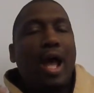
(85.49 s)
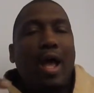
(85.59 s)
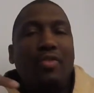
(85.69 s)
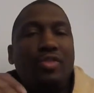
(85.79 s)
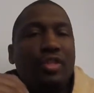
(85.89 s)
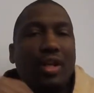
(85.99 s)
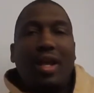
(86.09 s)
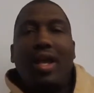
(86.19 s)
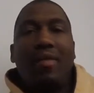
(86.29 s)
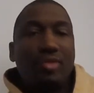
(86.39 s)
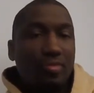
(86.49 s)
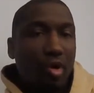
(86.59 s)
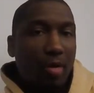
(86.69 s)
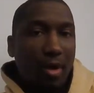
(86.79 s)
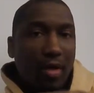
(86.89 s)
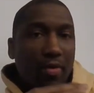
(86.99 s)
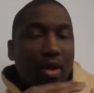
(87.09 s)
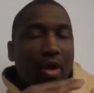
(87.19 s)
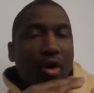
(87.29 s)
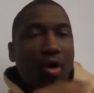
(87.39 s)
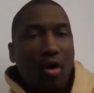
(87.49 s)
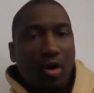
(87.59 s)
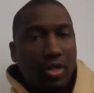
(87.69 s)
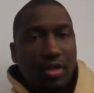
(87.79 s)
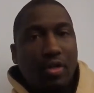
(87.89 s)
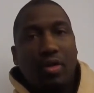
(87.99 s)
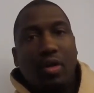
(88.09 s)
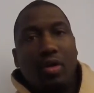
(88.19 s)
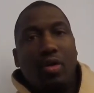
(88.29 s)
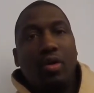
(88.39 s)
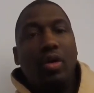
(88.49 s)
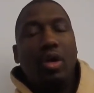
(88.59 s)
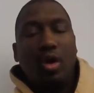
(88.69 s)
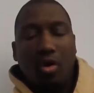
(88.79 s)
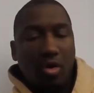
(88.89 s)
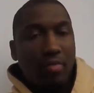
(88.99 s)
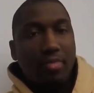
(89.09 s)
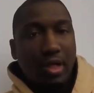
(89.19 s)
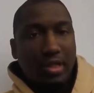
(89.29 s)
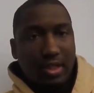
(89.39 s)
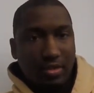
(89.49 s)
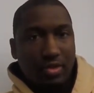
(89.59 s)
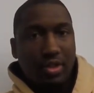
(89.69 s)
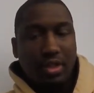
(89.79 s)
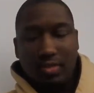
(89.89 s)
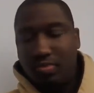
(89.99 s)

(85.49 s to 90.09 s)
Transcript: I'll slam smallmouth all year long on bucktail jigs.